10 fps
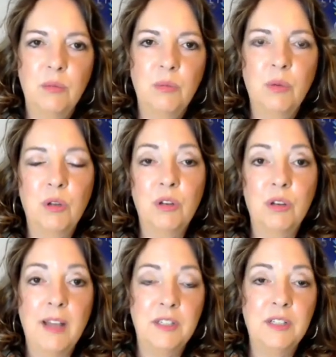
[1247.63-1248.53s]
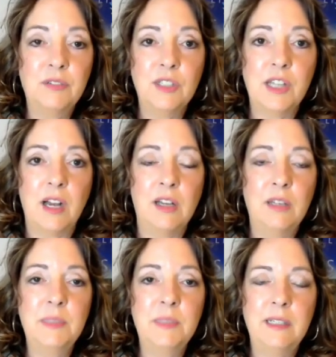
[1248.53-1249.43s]
but at different
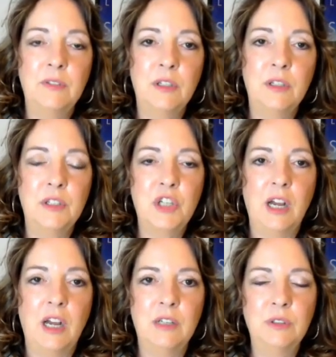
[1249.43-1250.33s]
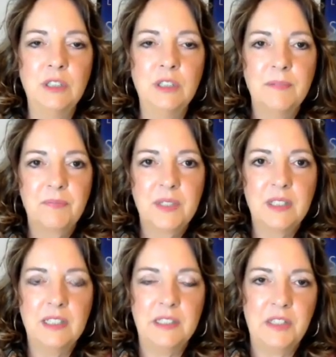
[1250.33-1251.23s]
times, even though the child
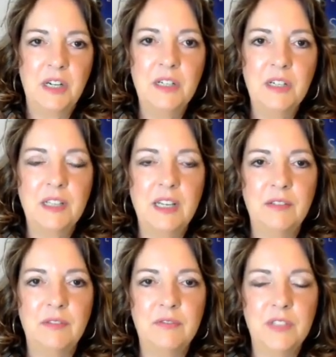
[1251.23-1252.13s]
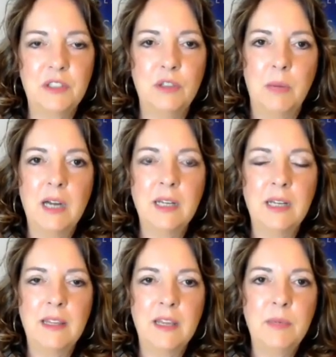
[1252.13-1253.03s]
is young in physical
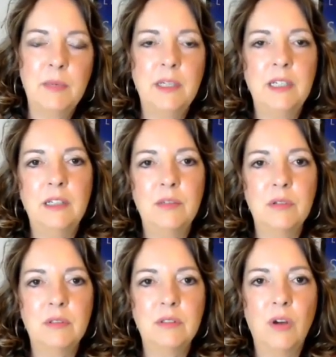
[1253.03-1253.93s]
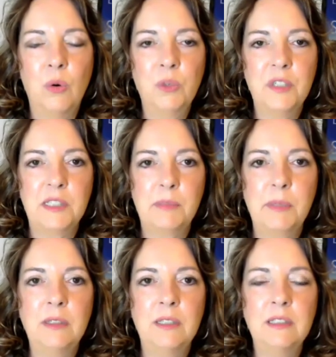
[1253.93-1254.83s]
body, they may be old in
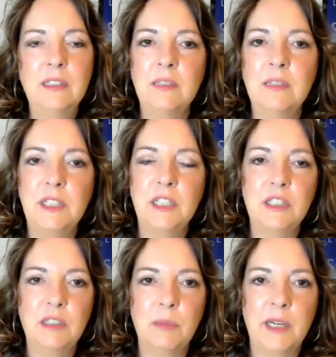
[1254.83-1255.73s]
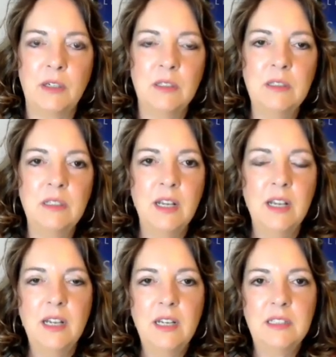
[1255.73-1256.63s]
spirit and be teaching the parent.
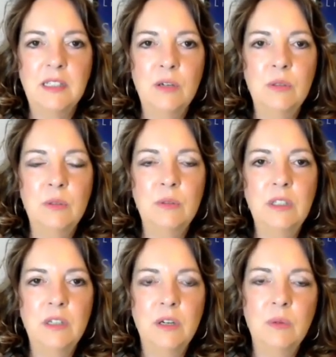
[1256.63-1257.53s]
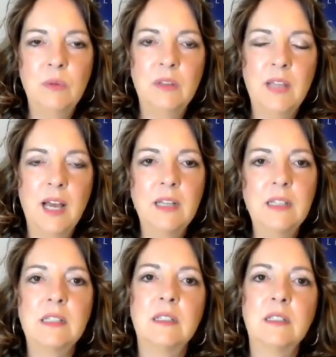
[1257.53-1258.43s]
And so, that
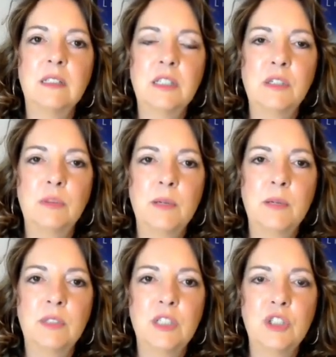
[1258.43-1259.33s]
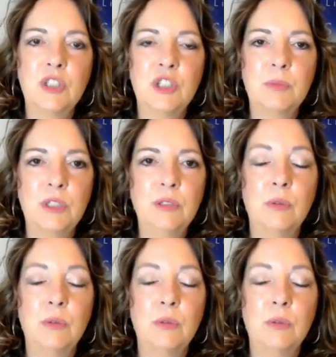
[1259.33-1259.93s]
is a soulmate relationship too,